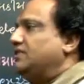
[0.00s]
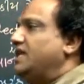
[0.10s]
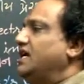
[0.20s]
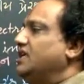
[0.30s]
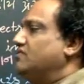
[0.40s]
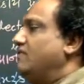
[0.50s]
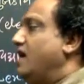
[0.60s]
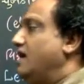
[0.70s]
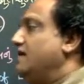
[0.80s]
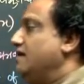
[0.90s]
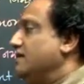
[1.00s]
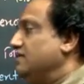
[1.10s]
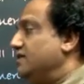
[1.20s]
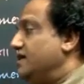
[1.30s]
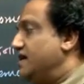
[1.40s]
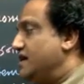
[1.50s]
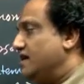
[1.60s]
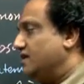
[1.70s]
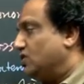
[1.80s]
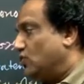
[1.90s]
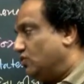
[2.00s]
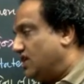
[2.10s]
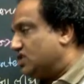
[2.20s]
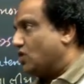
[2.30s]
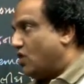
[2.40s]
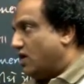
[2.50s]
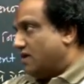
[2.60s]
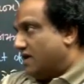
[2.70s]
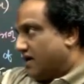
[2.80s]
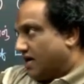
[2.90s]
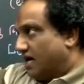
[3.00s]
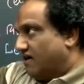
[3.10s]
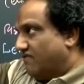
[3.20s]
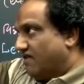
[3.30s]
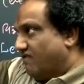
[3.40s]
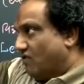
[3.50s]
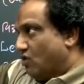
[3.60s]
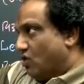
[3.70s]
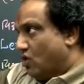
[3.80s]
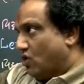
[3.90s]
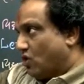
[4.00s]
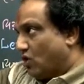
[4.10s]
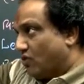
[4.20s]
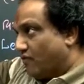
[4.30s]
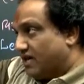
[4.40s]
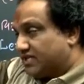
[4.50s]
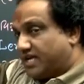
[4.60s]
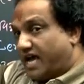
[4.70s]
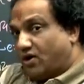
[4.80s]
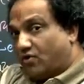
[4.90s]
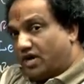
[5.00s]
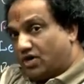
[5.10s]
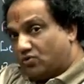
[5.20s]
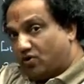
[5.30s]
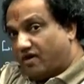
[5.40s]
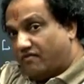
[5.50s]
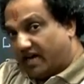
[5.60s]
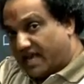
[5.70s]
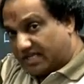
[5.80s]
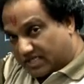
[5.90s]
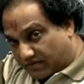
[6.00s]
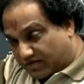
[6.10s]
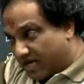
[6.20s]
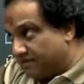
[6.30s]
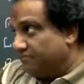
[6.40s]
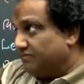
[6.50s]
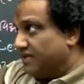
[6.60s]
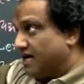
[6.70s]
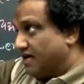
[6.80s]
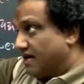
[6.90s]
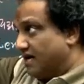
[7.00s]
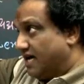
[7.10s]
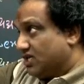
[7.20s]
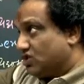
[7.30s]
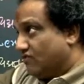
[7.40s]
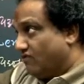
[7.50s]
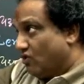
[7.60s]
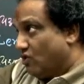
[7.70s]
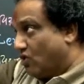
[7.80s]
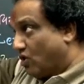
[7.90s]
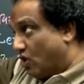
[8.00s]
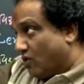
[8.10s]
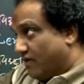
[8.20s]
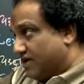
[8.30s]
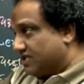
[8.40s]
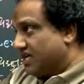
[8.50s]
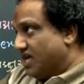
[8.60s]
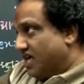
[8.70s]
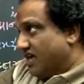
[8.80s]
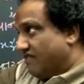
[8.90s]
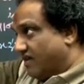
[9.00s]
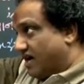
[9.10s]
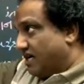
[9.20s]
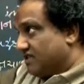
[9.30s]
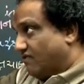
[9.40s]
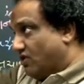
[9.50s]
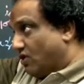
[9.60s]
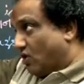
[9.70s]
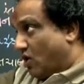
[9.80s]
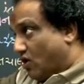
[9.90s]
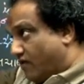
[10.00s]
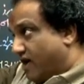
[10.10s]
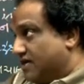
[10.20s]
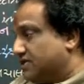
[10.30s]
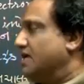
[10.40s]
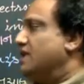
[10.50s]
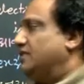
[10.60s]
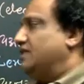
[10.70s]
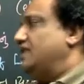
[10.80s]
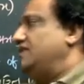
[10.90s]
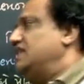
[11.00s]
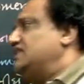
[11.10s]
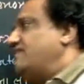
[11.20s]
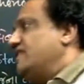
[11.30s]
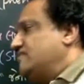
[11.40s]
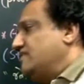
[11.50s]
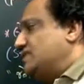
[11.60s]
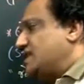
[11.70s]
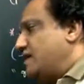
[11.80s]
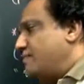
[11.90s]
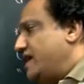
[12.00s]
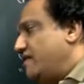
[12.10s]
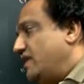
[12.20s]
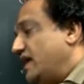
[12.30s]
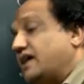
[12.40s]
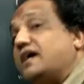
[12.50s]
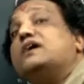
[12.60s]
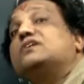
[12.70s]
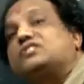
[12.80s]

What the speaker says: That is why here through this coil current will flow clockwise. According to our assumption that current has to flow clockwise. If current is flowing clockwise, then this phase will start behaving like a